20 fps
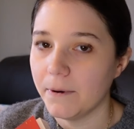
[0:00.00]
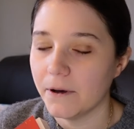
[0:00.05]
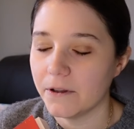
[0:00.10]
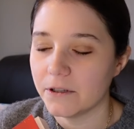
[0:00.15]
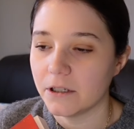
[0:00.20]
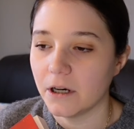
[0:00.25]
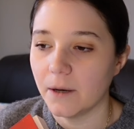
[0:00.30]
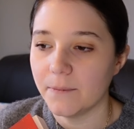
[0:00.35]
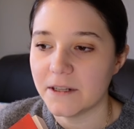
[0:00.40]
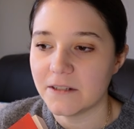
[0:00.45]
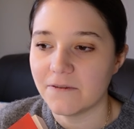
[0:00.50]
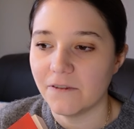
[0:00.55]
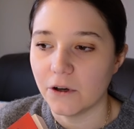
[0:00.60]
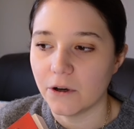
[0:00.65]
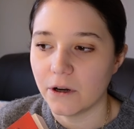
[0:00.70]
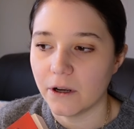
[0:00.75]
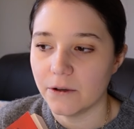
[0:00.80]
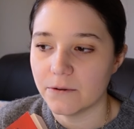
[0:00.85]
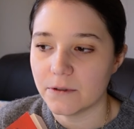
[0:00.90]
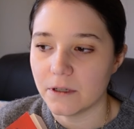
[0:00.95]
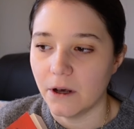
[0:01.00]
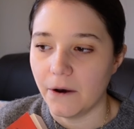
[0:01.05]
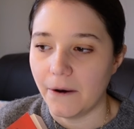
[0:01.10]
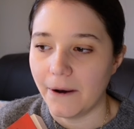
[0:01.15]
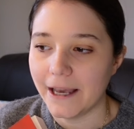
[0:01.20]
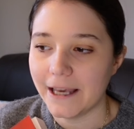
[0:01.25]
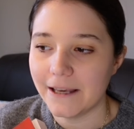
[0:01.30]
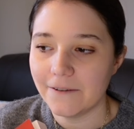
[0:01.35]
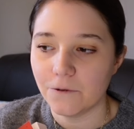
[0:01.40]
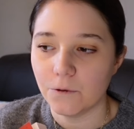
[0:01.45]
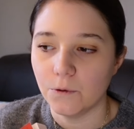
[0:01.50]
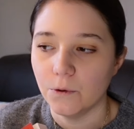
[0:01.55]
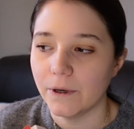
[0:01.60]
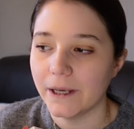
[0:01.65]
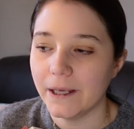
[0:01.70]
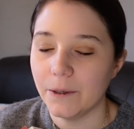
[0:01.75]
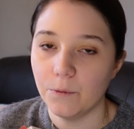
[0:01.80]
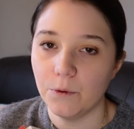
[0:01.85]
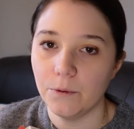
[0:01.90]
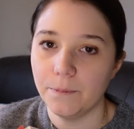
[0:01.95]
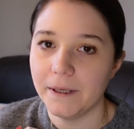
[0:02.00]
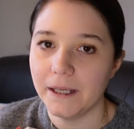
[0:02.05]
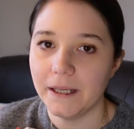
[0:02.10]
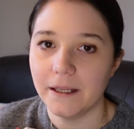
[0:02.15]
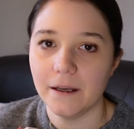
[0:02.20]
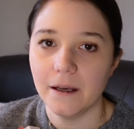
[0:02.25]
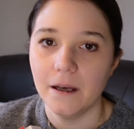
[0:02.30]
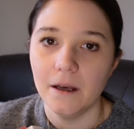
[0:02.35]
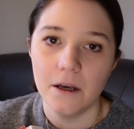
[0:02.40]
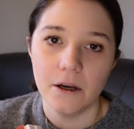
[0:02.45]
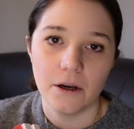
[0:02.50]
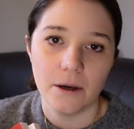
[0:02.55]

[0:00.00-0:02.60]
by the time this vlog goes live or it will be